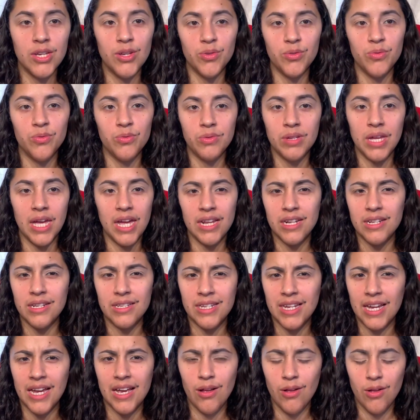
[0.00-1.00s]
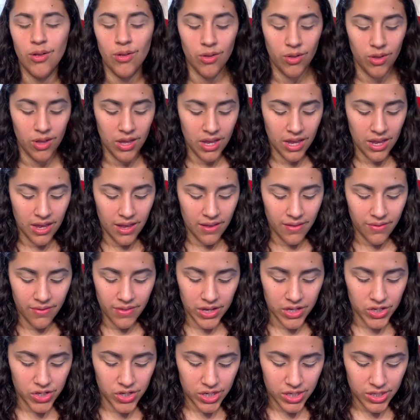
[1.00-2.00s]
you can't tell
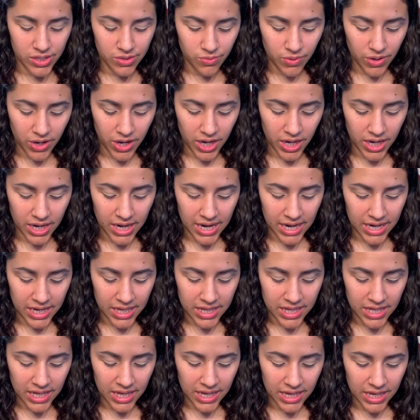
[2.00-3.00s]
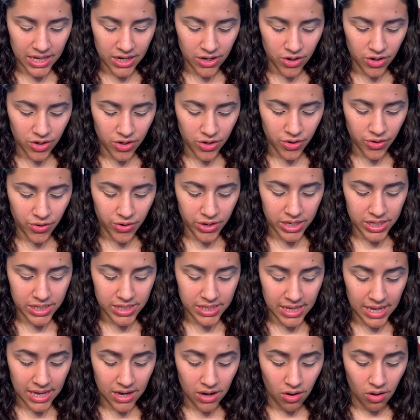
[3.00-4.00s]
that she's wearing anything in her
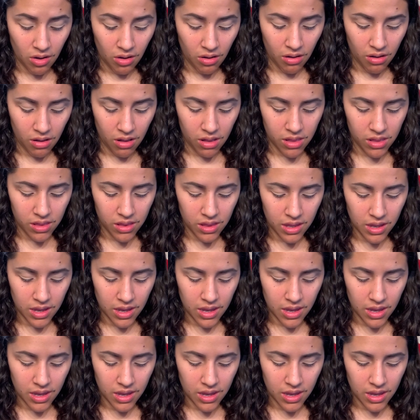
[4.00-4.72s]
crease at all.